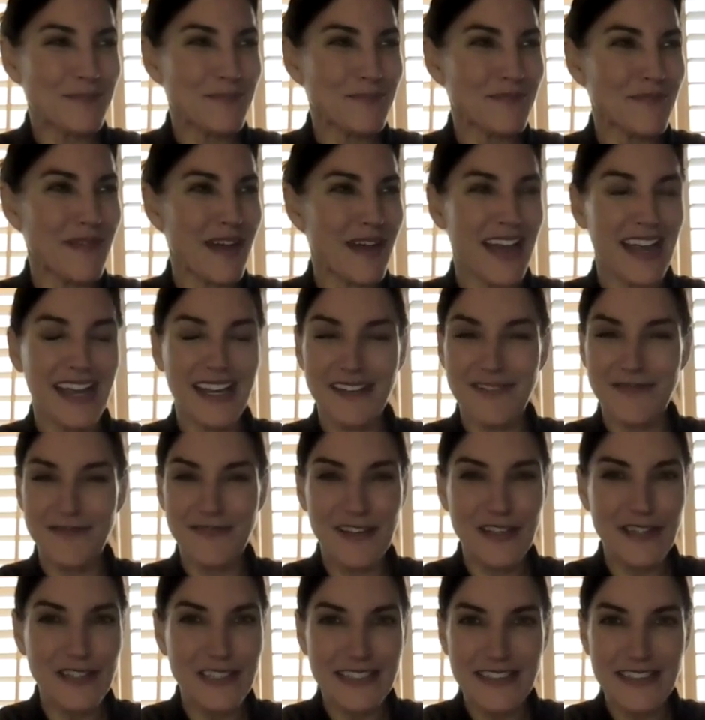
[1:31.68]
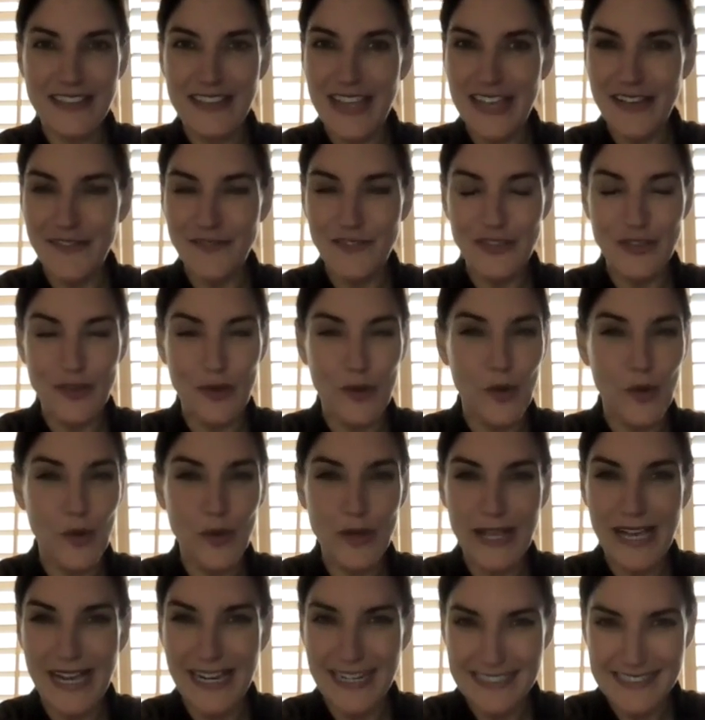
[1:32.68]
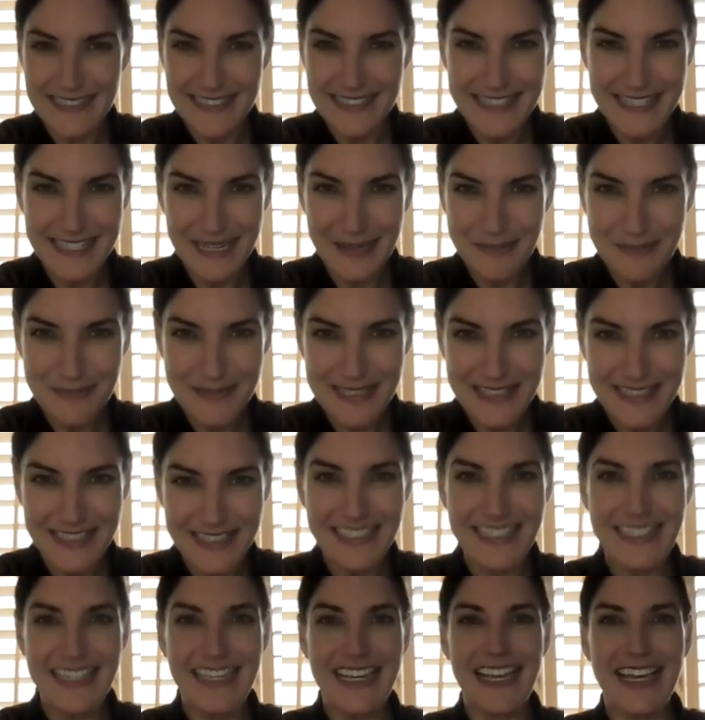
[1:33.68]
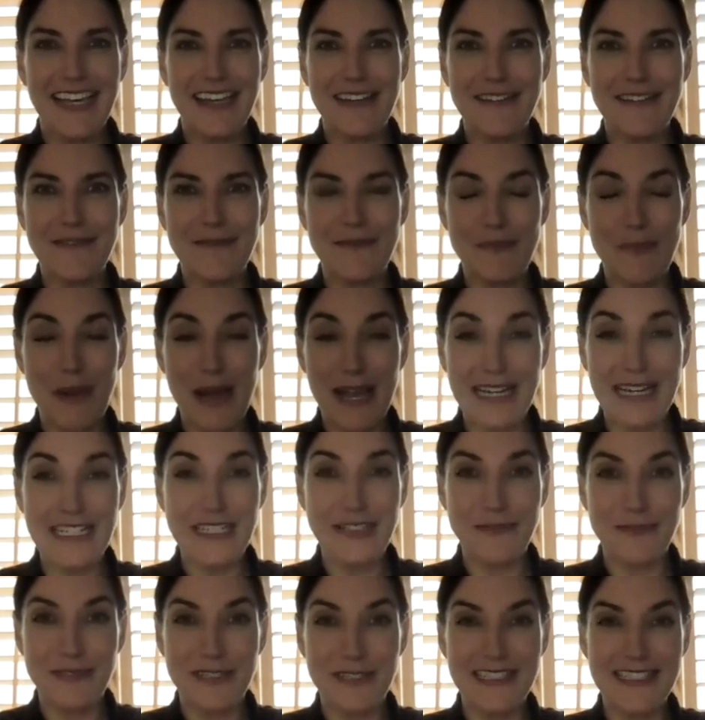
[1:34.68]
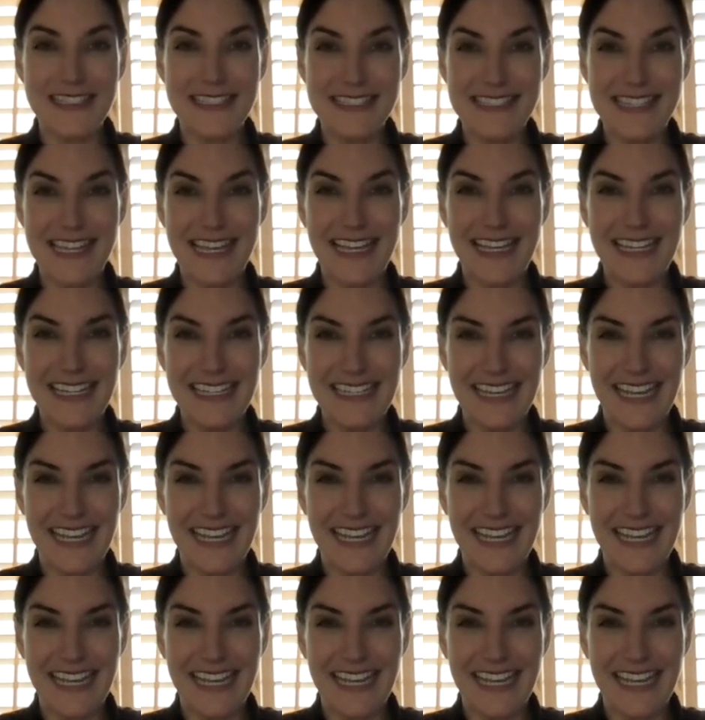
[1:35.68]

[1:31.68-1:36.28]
I fell in love with the whole concept of buying real estate.